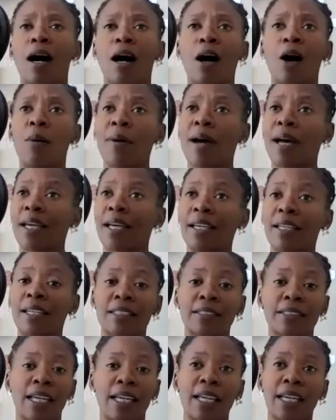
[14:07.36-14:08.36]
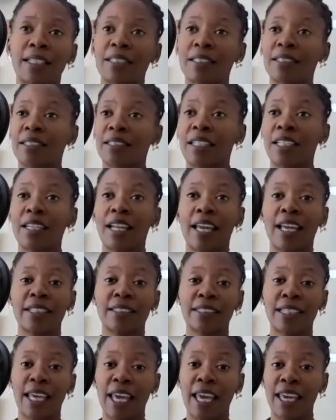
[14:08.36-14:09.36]
oh my goodness, I got this good
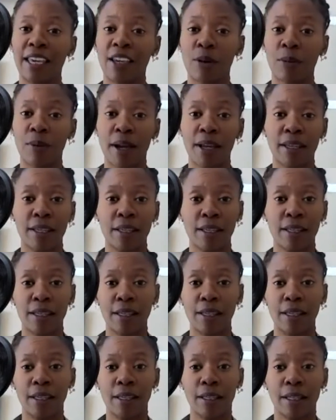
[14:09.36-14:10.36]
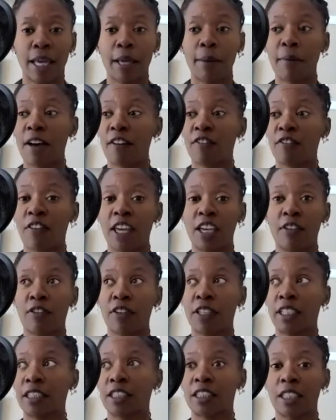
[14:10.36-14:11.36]
ass cake, right? Like my
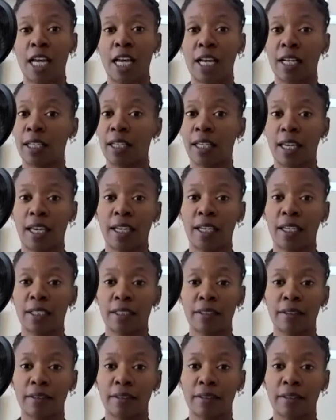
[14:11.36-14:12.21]
favorite is chocolate cake.